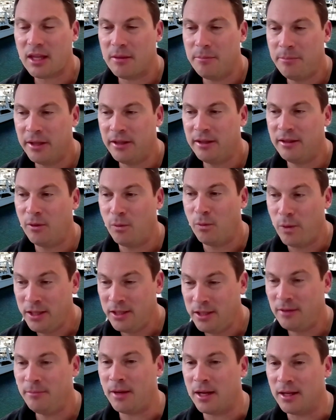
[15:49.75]
But the
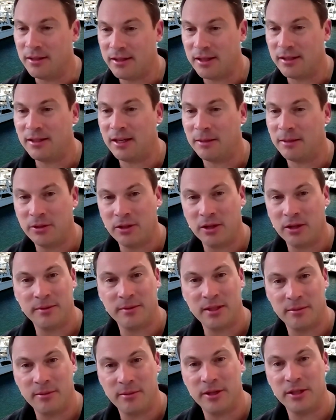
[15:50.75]
winter months are
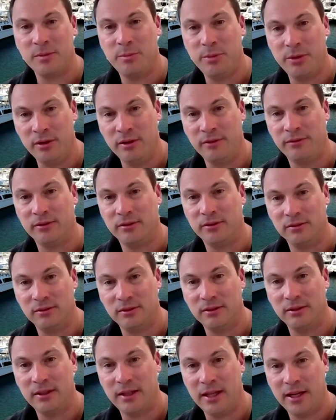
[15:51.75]
sometimes the most beautiful
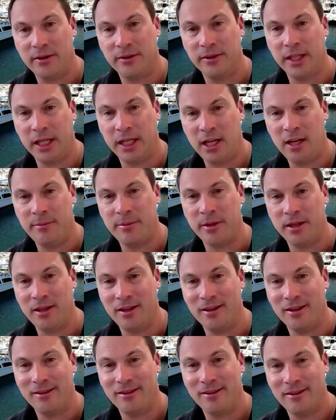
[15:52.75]
out on the harbour
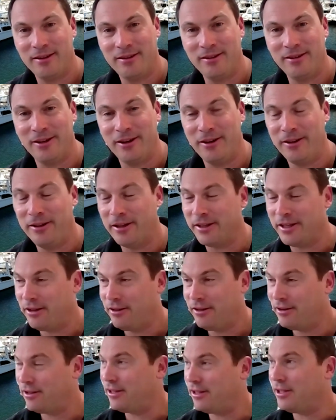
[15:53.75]
here. You know, like you
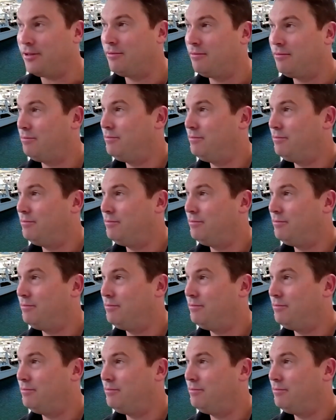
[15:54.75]
get these